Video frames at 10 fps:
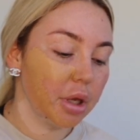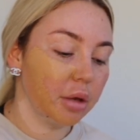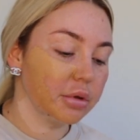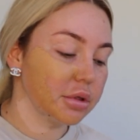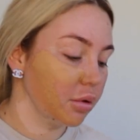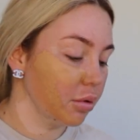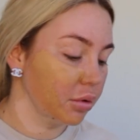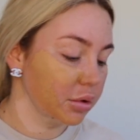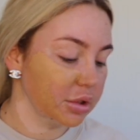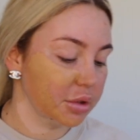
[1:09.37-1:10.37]
It was
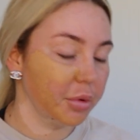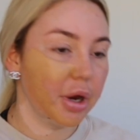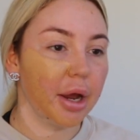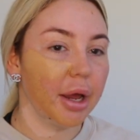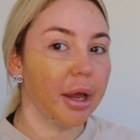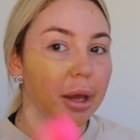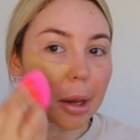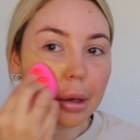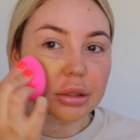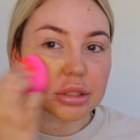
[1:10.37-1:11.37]
caused by